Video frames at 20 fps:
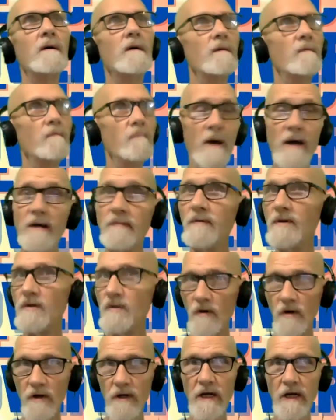maybe
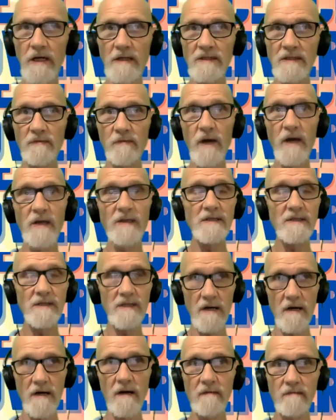you ought to get some
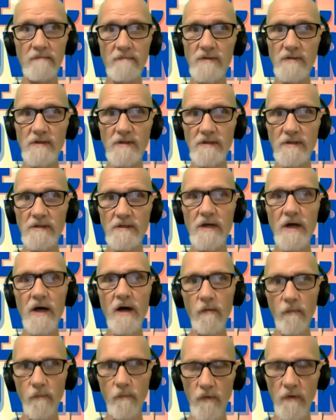enzymes to
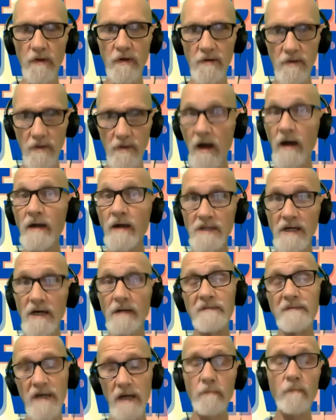help with your
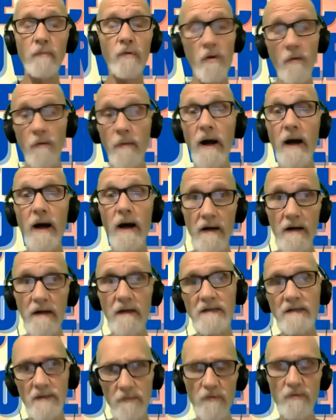enzymes and
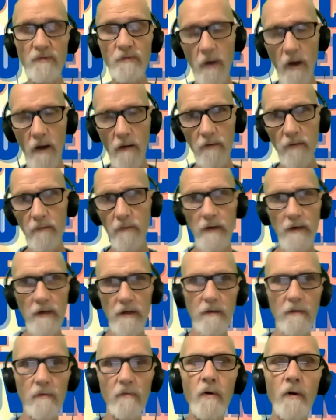probiotics. It was probably
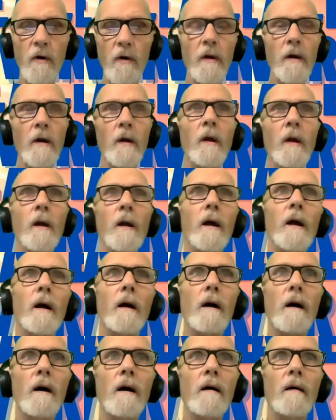you.
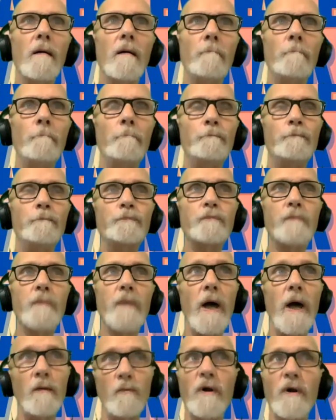
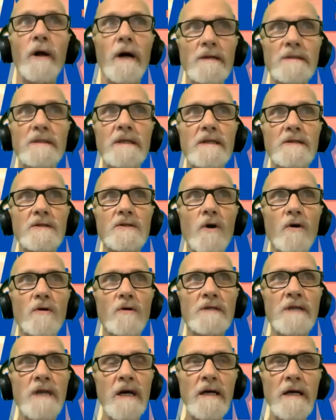And when I did
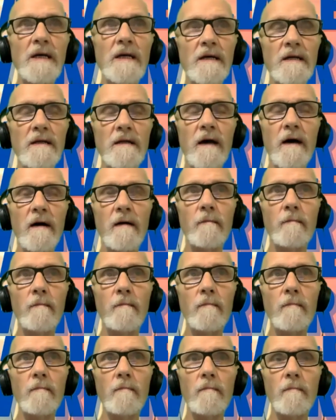start taking them,
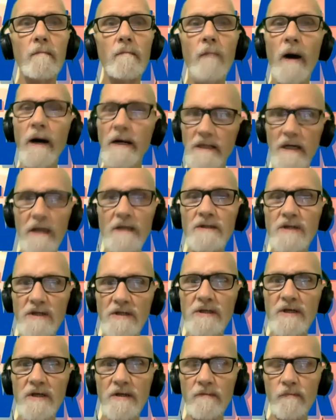my
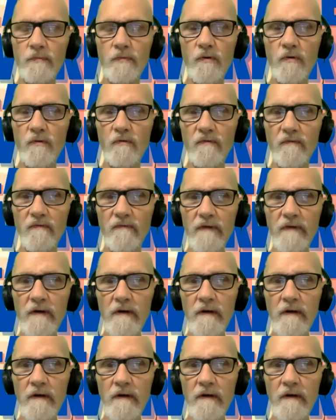digestion improved.